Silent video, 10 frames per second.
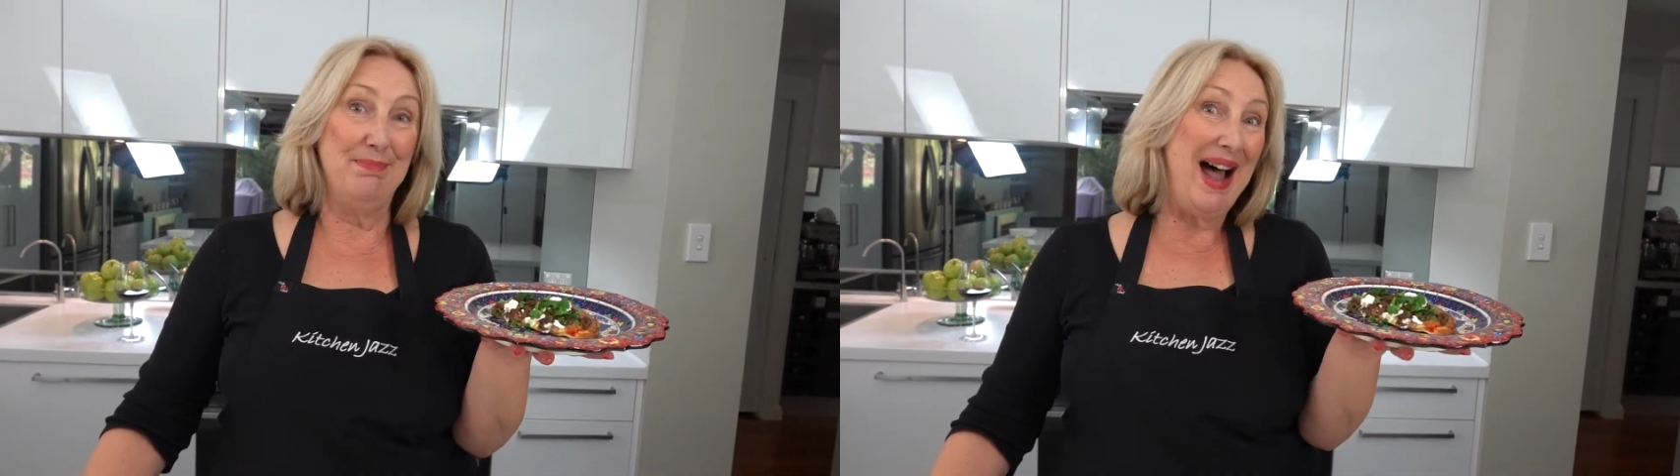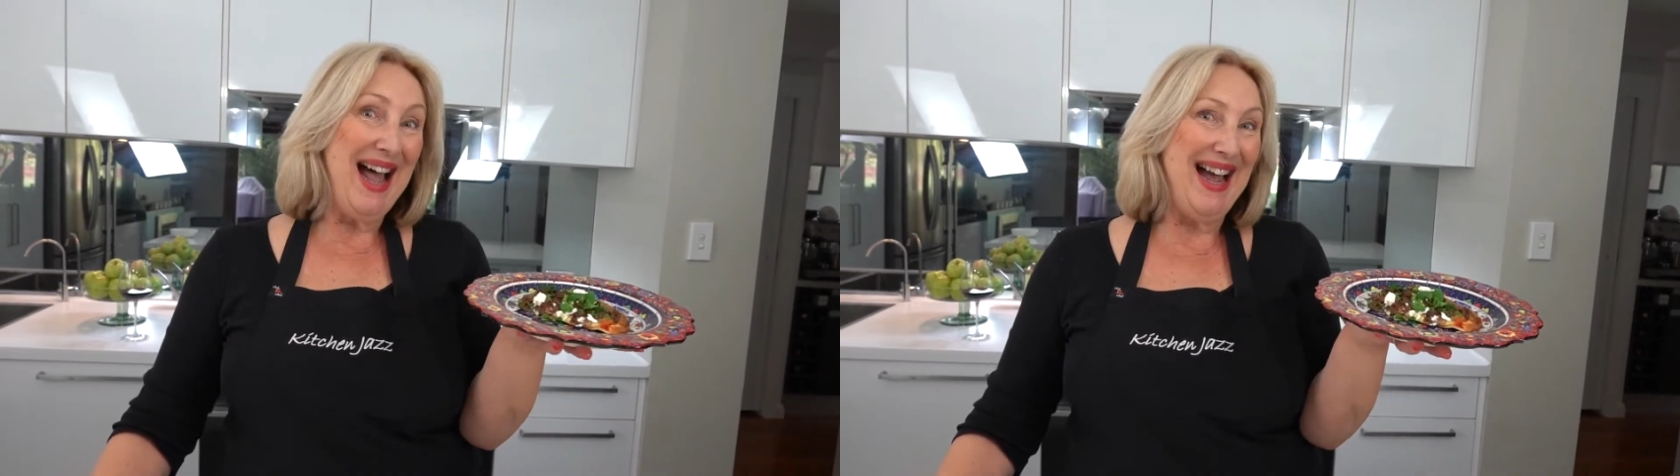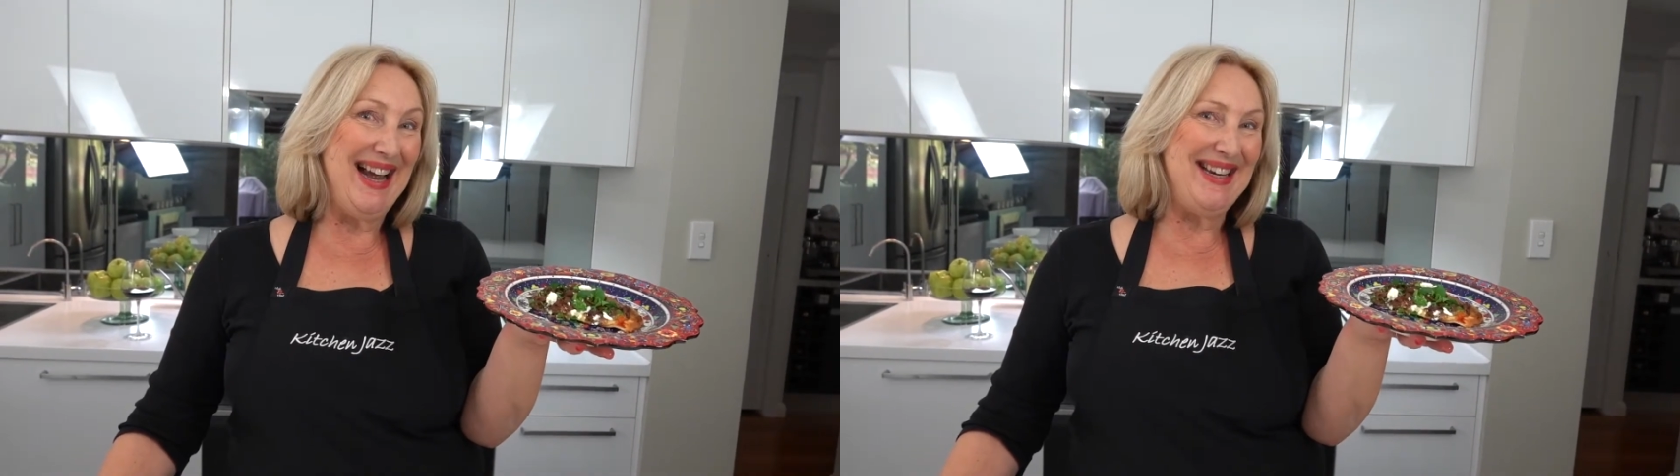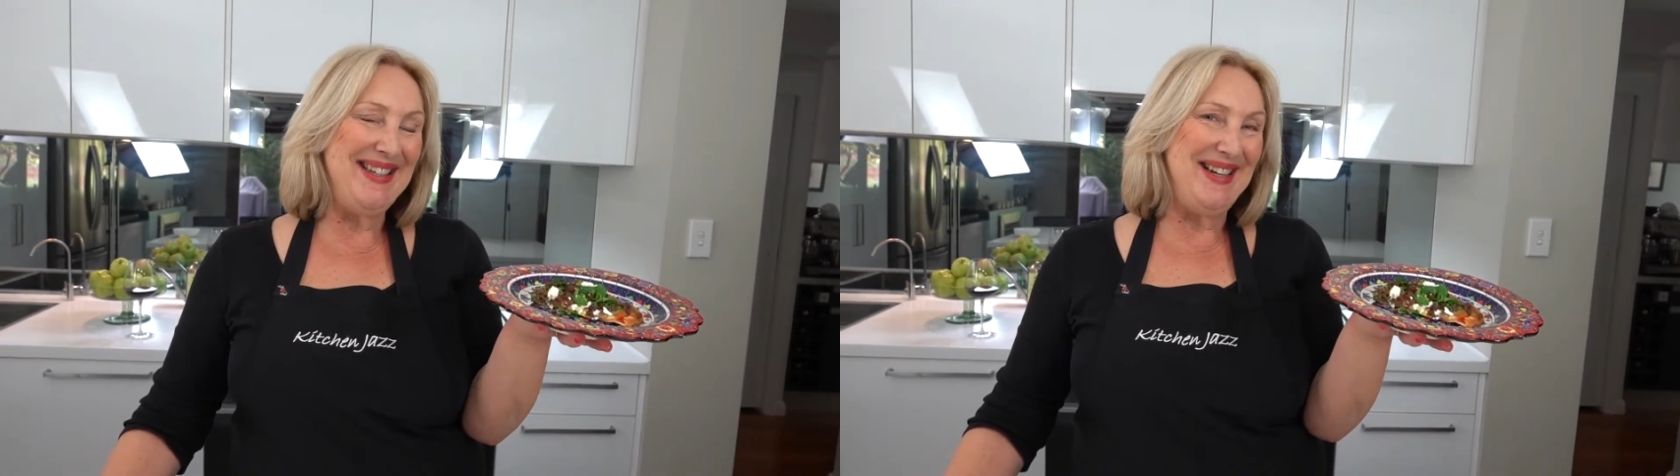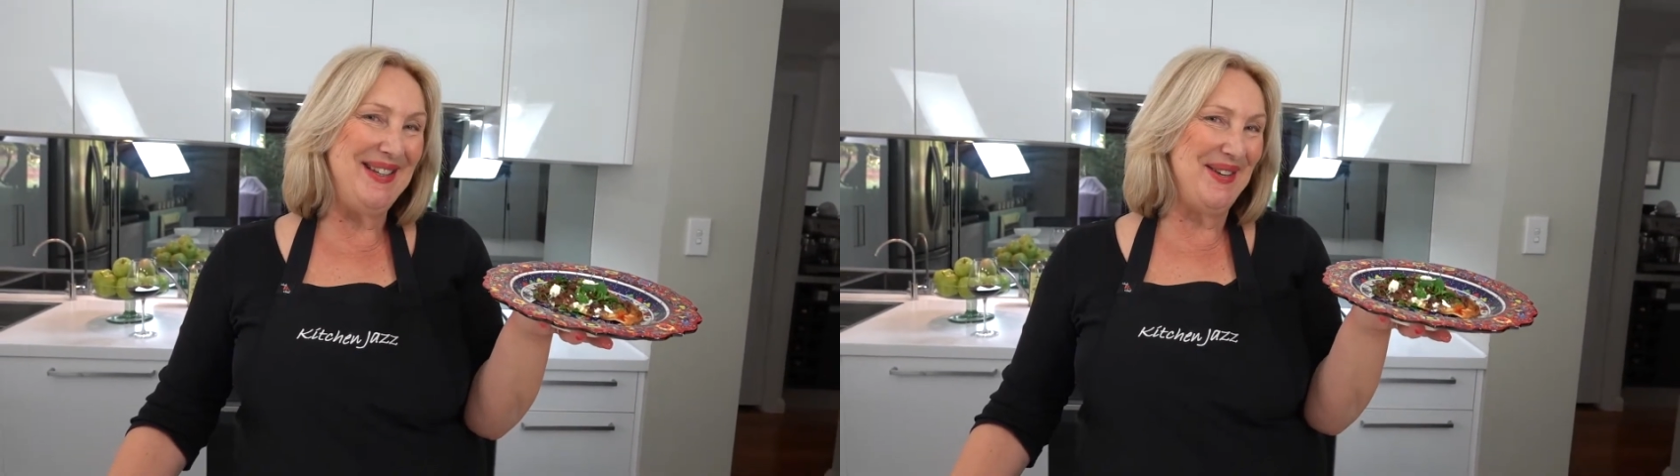Bye,
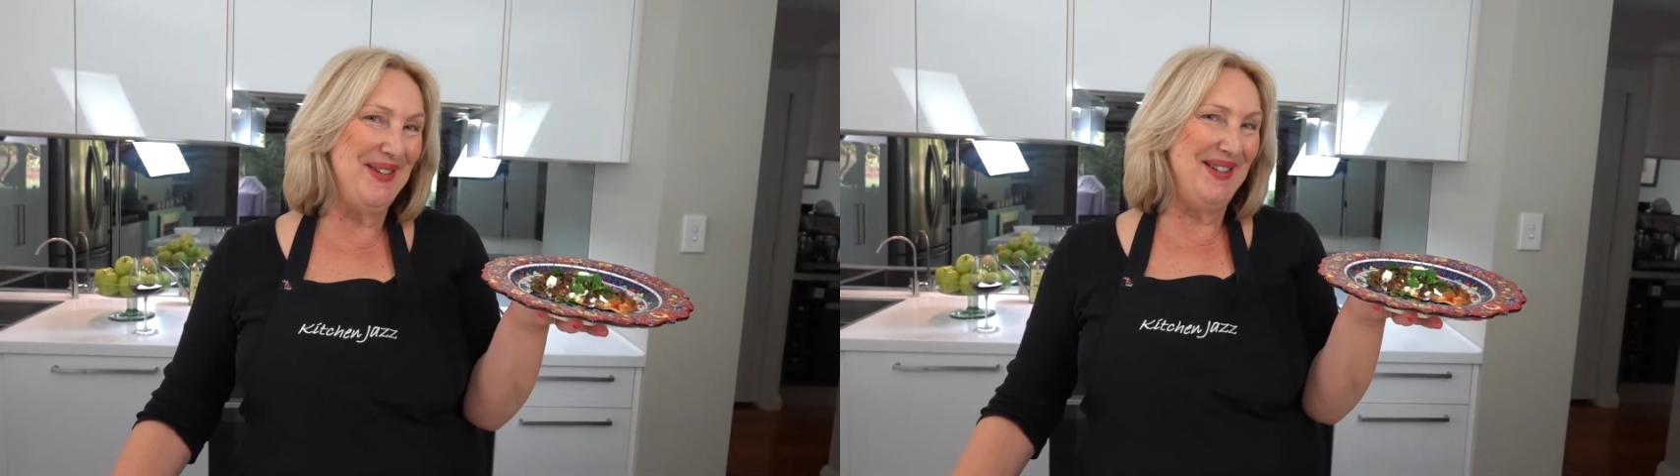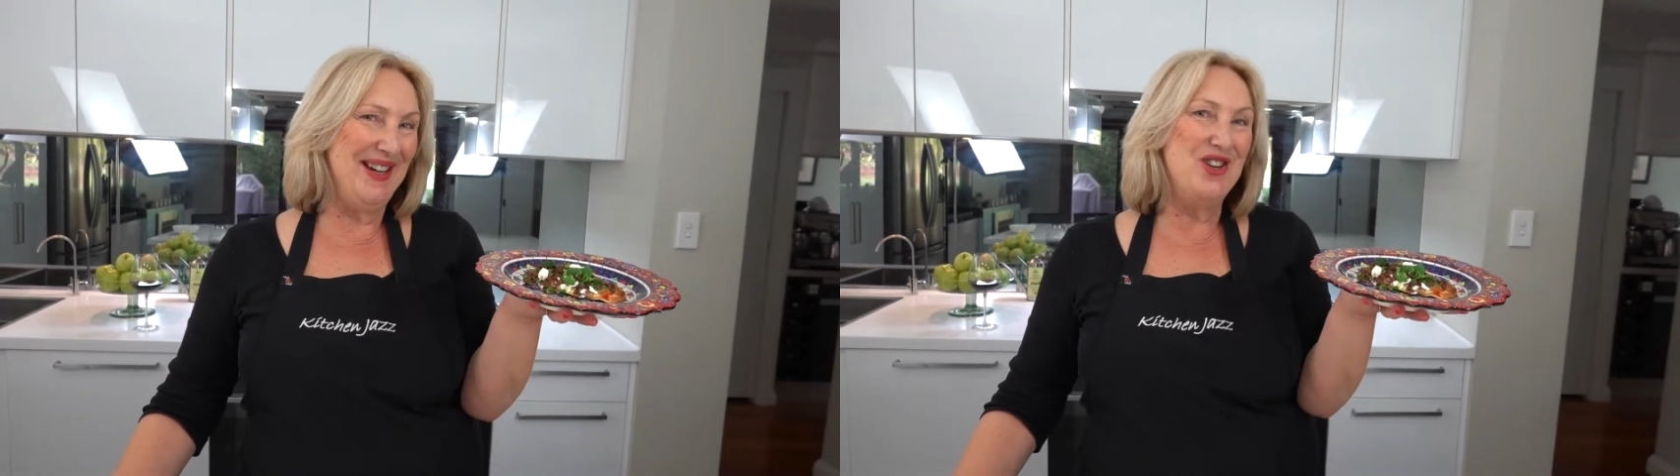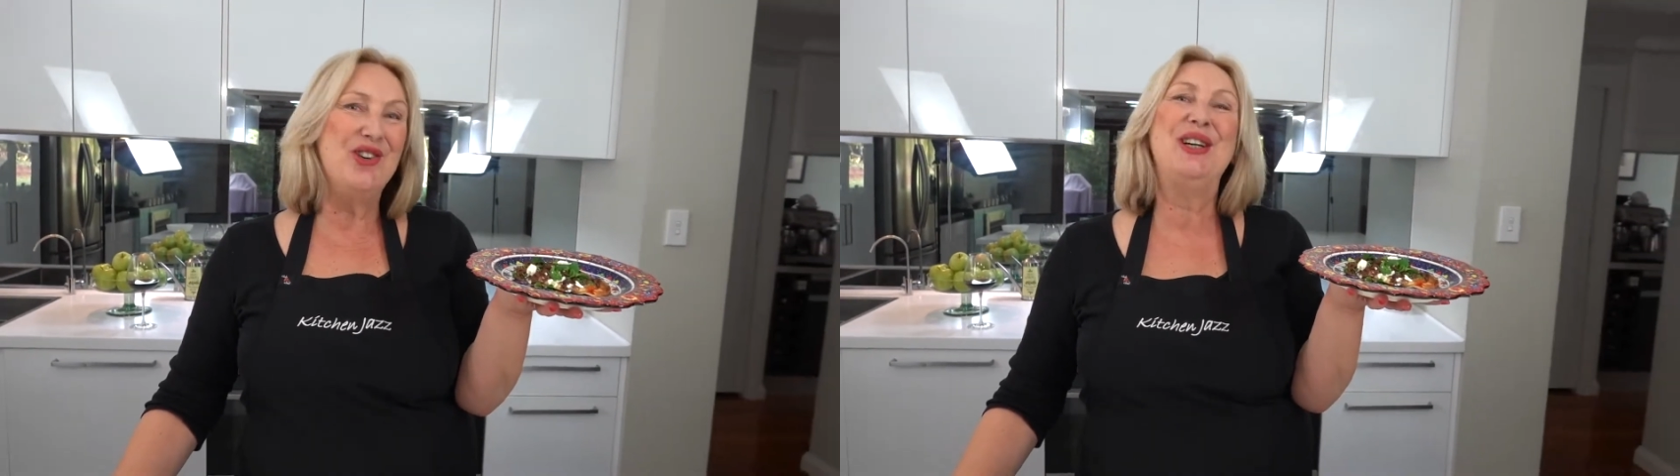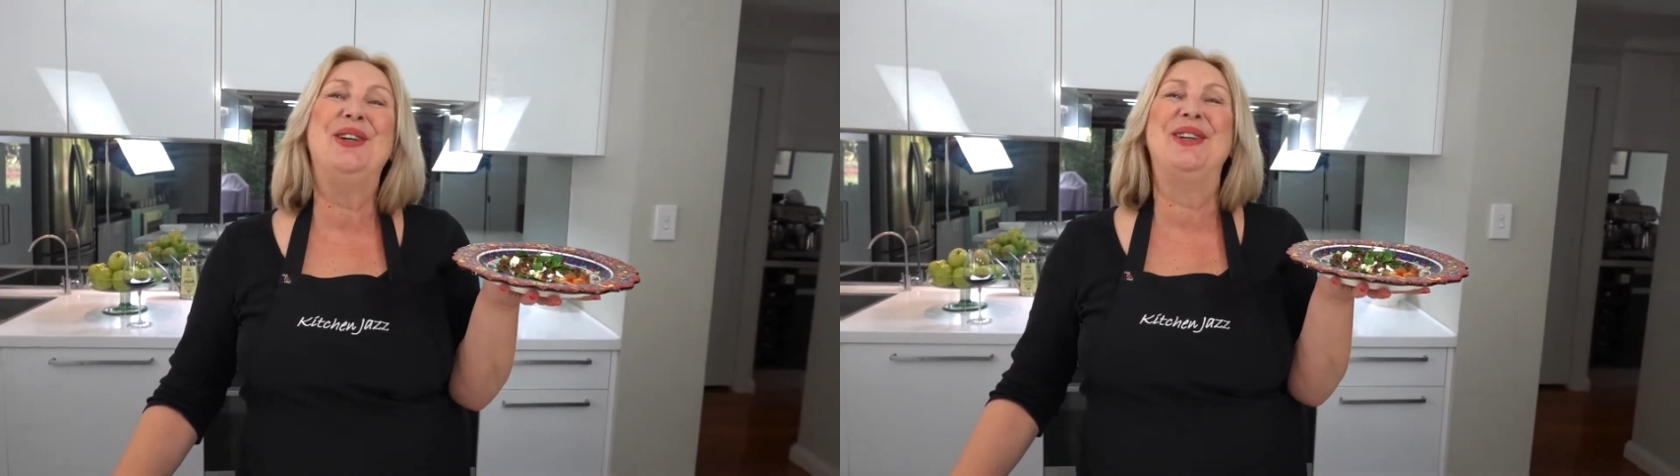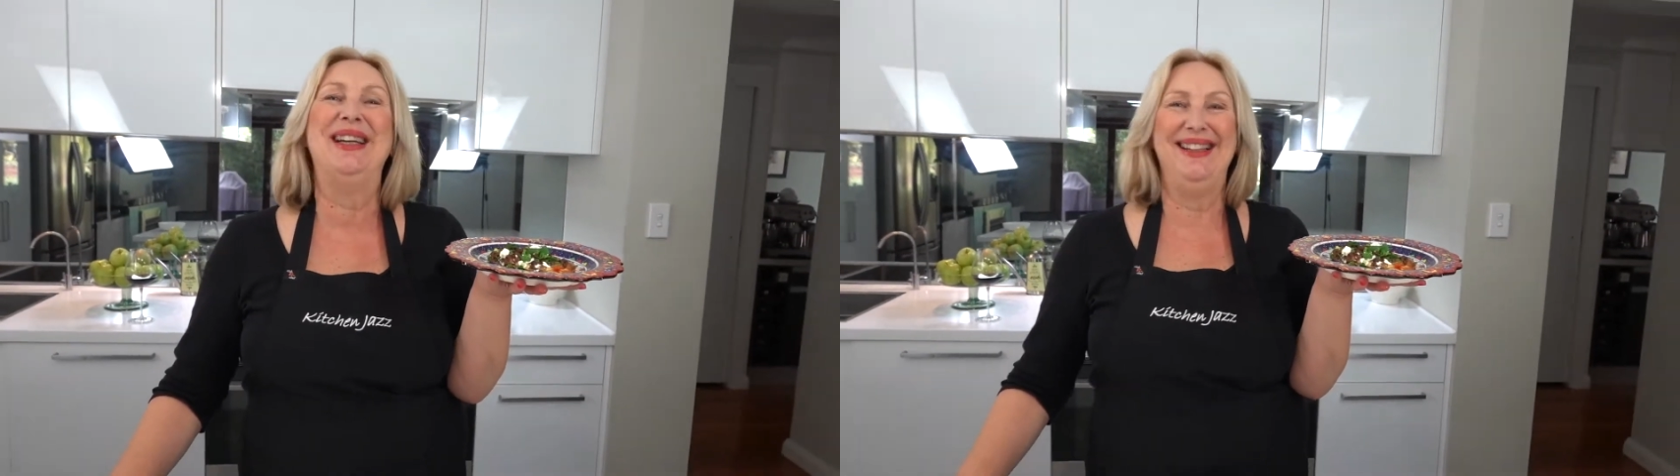see you soon, enjoy
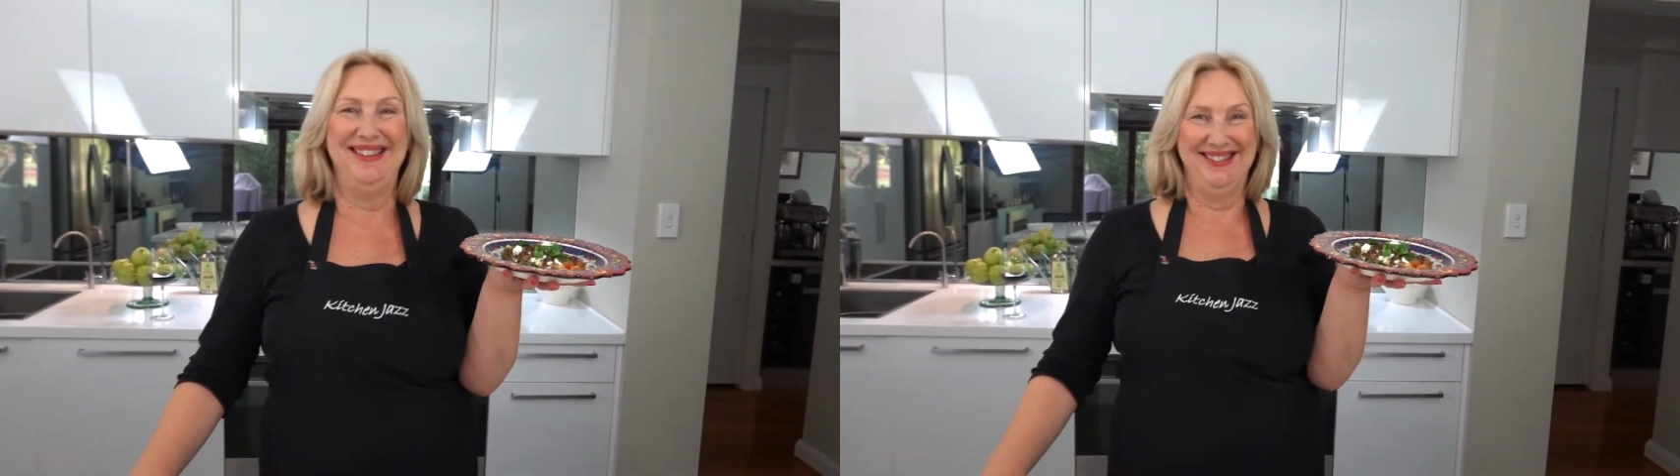cooking.